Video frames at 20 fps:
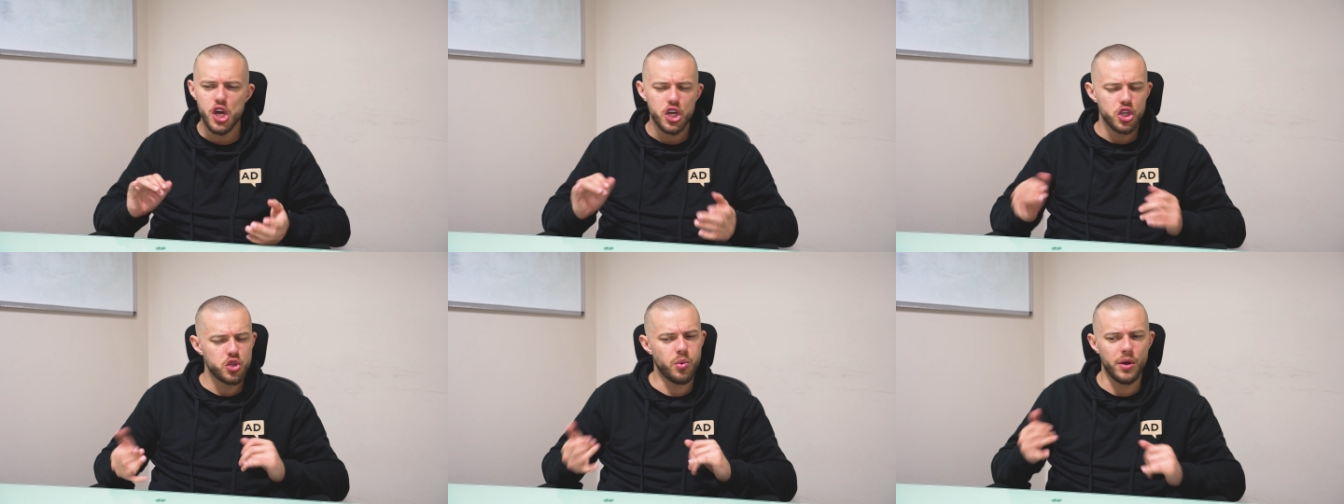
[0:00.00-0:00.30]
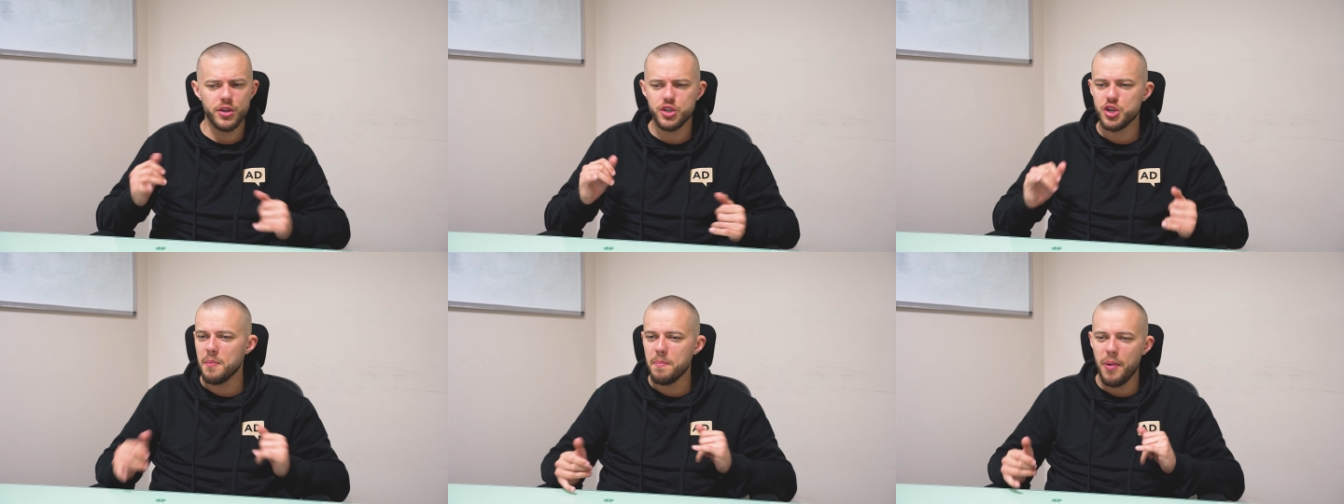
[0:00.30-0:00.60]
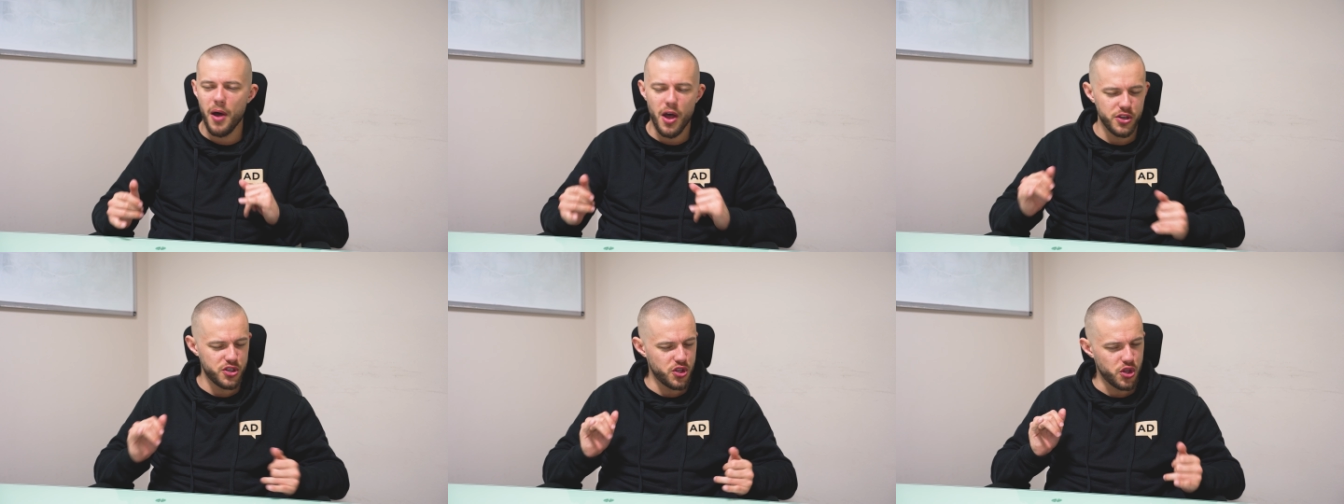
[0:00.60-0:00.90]
switch up
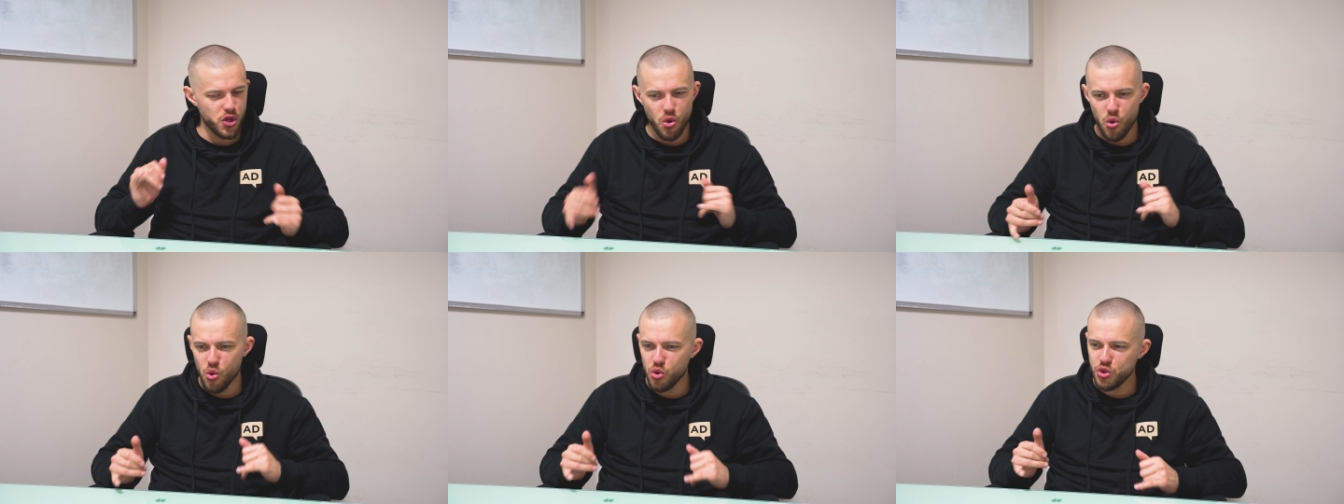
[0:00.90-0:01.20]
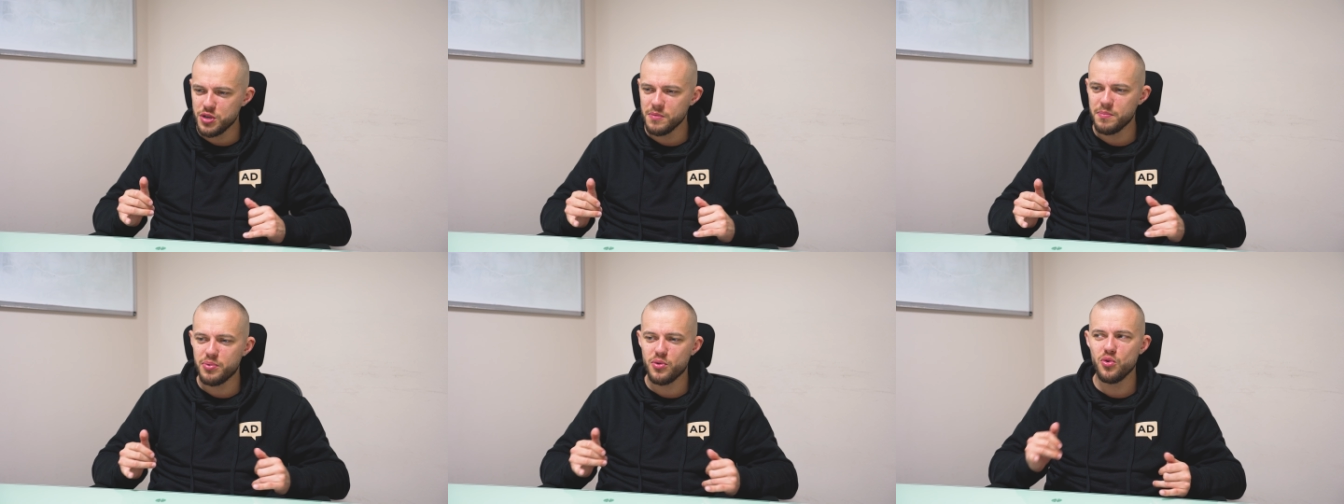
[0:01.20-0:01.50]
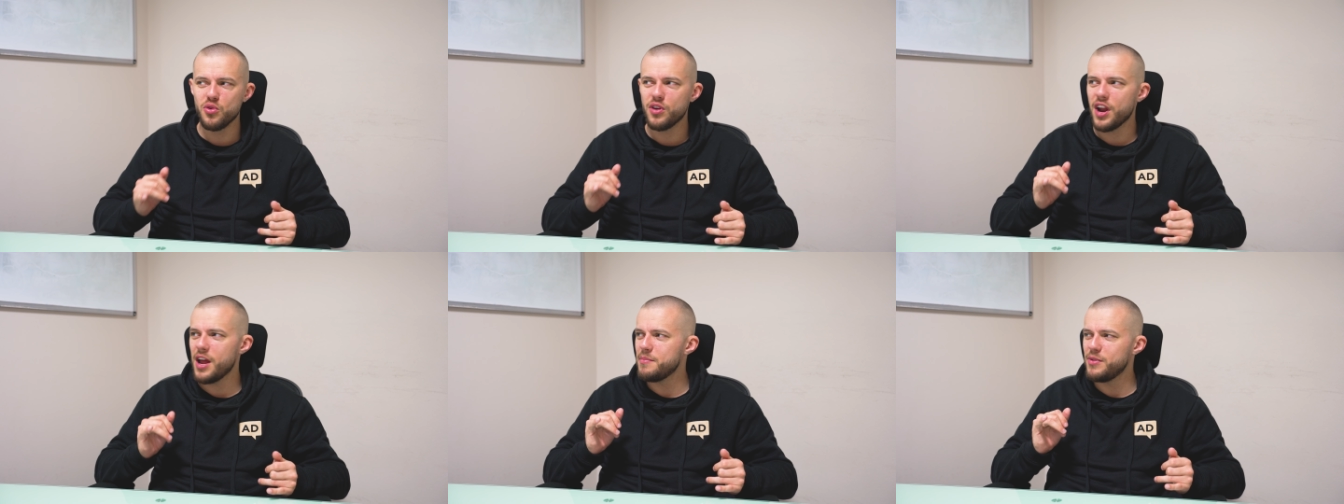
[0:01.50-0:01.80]
parts of the coaching
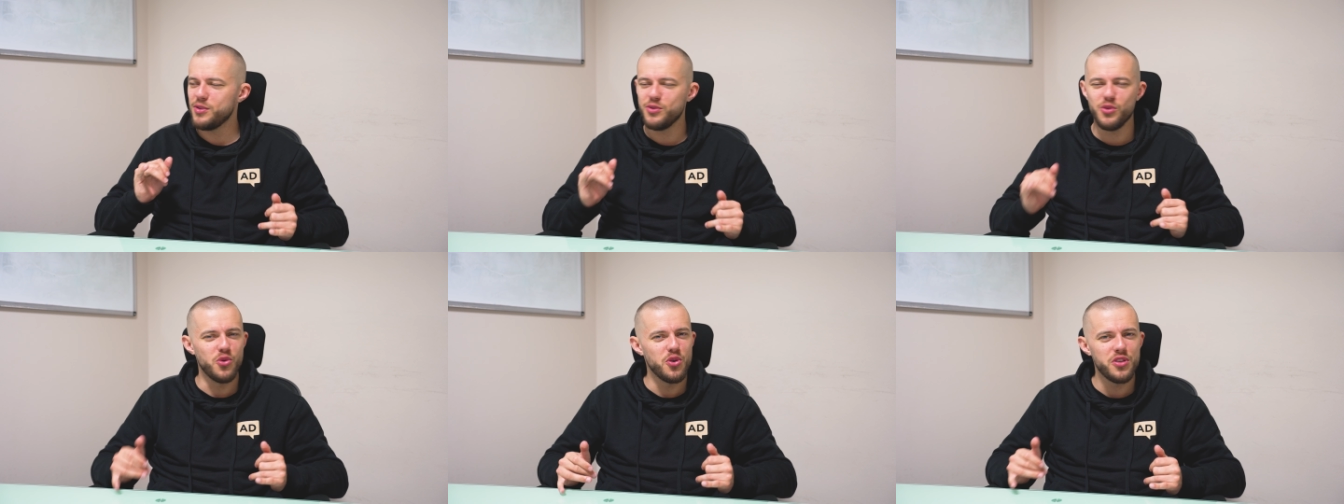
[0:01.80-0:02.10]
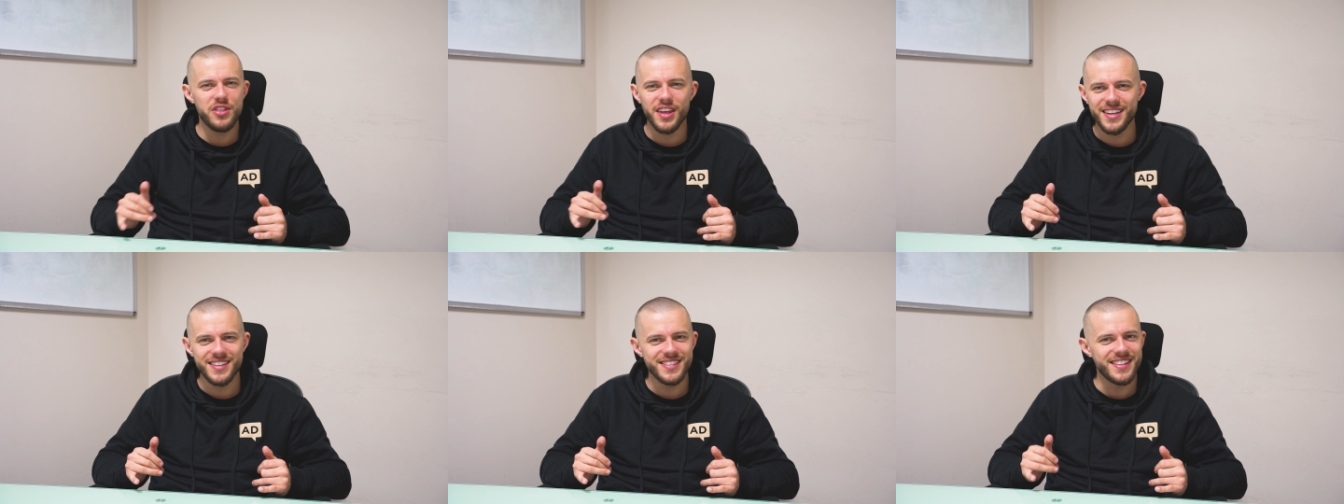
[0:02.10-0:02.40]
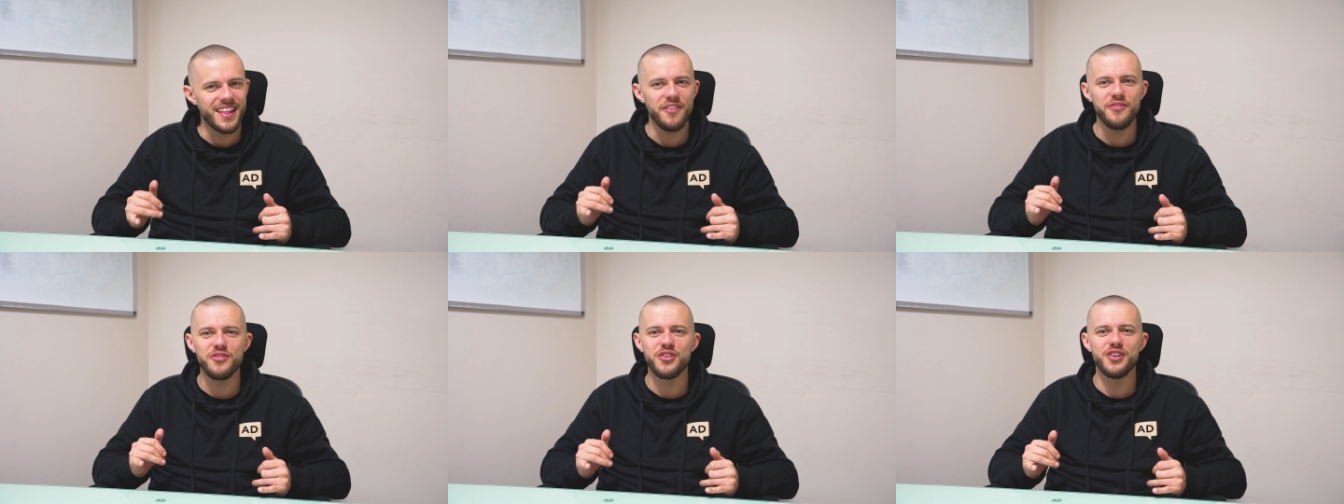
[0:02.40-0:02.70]
program and do things
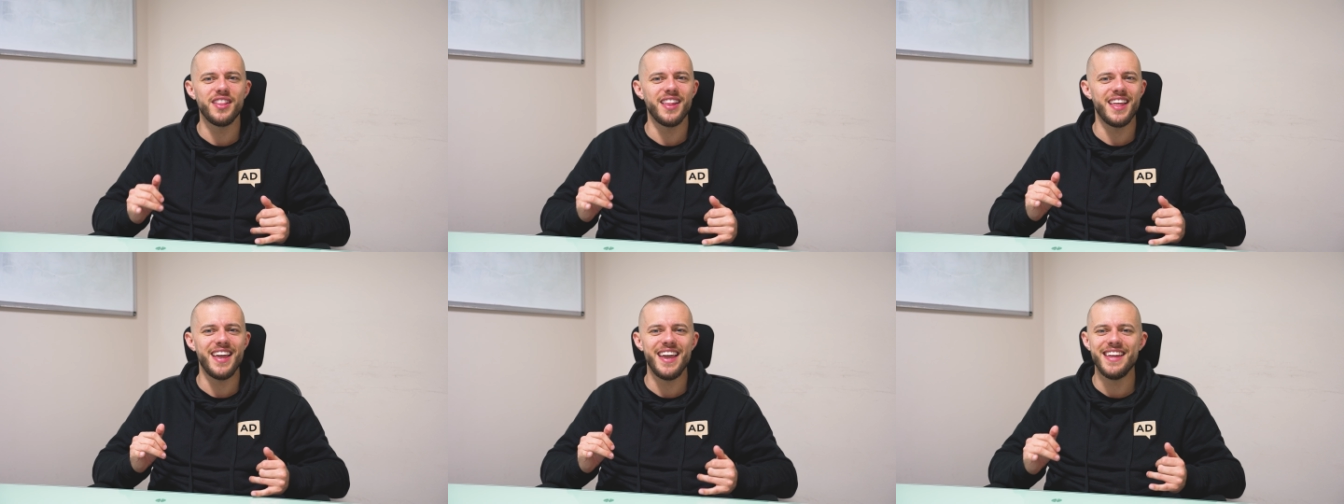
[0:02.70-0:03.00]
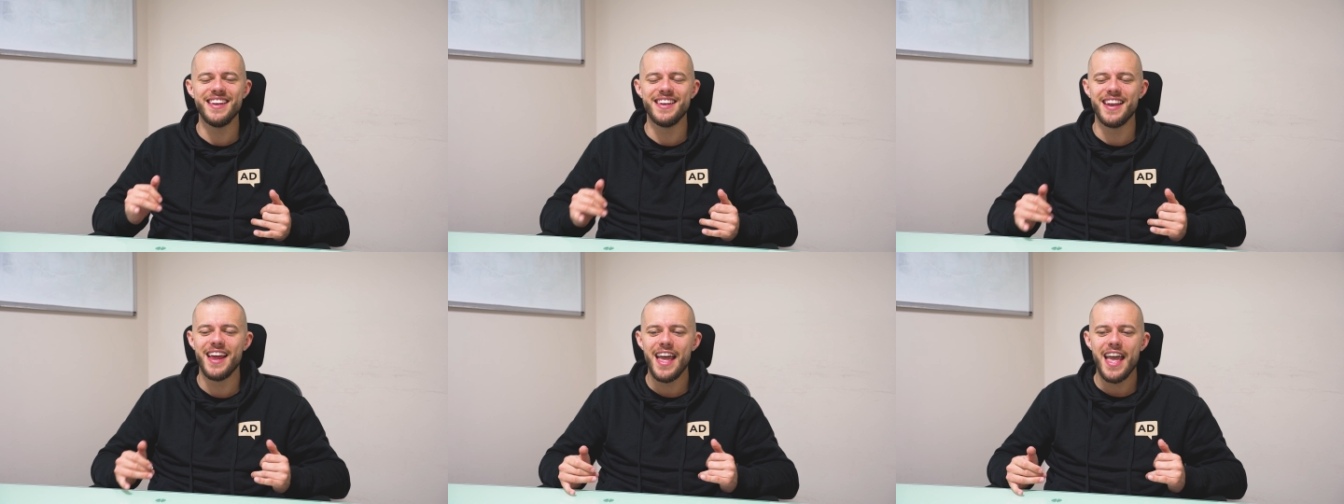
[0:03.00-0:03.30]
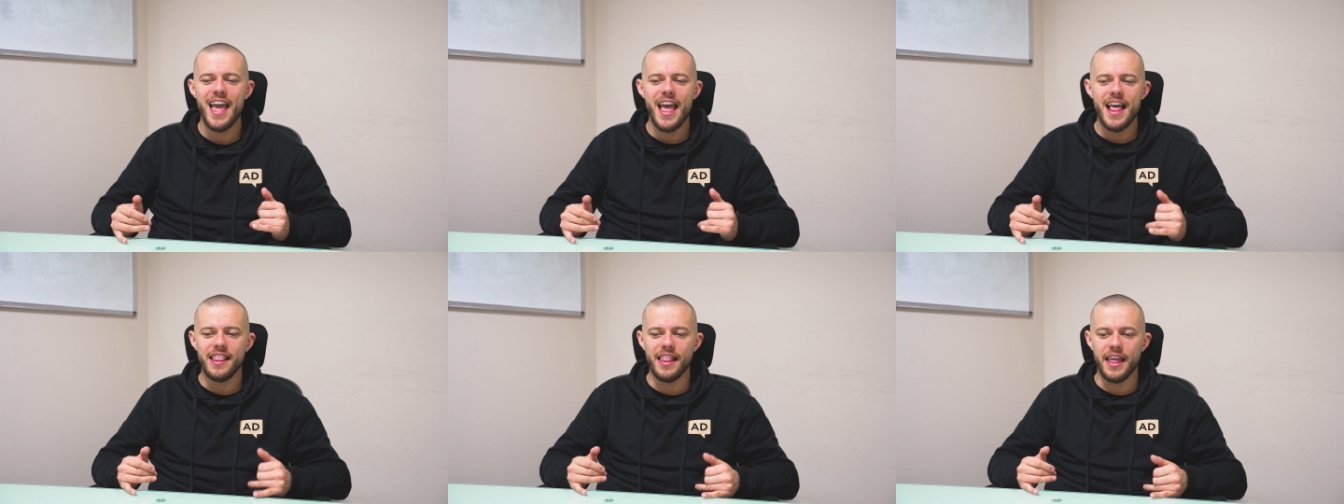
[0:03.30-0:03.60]
differently and
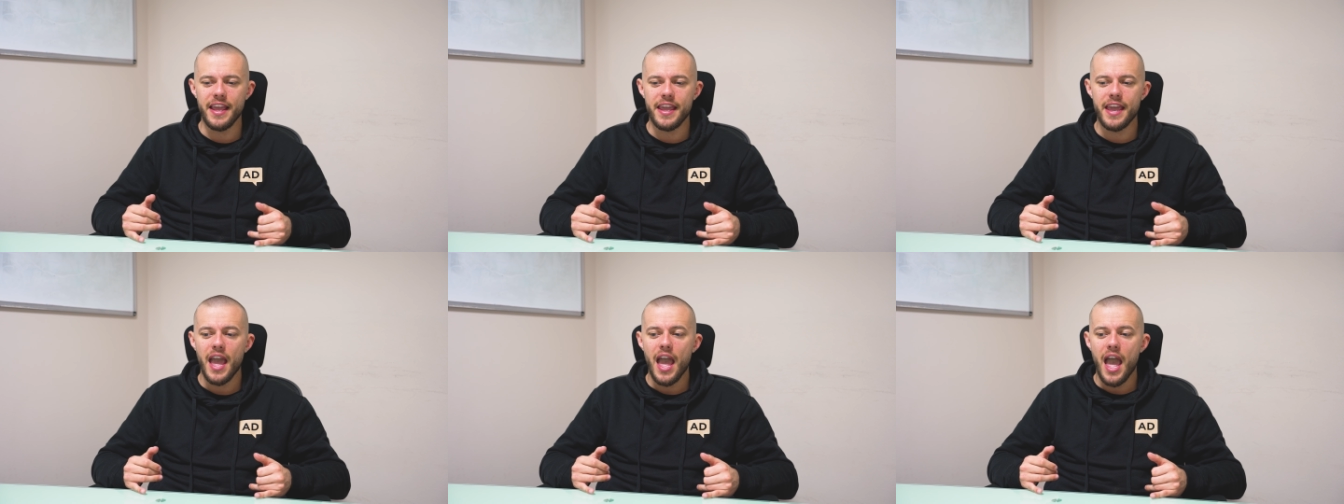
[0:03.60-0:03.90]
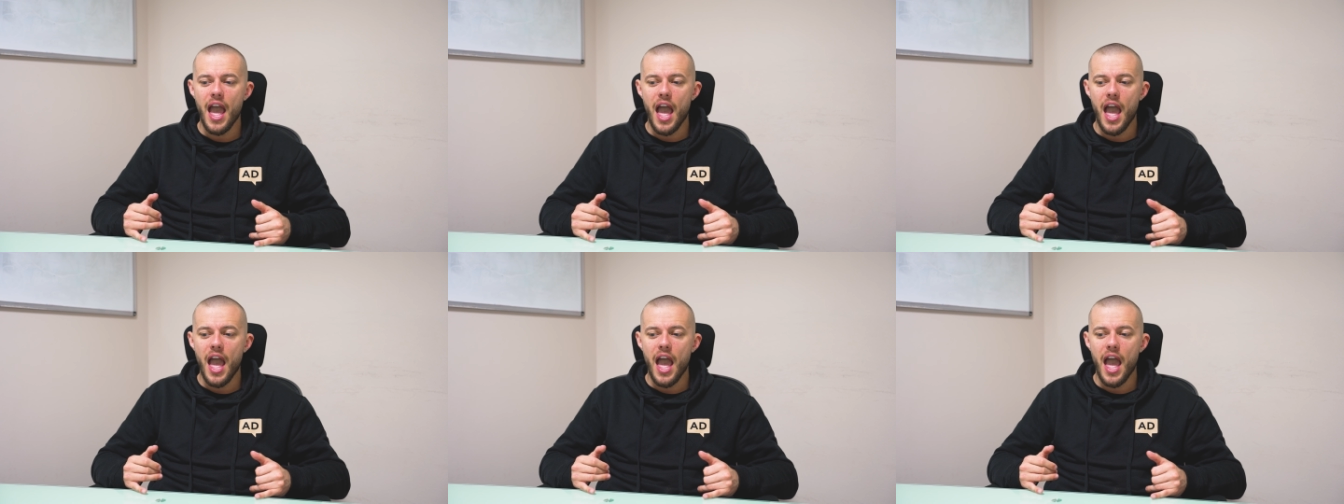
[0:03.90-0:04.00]
like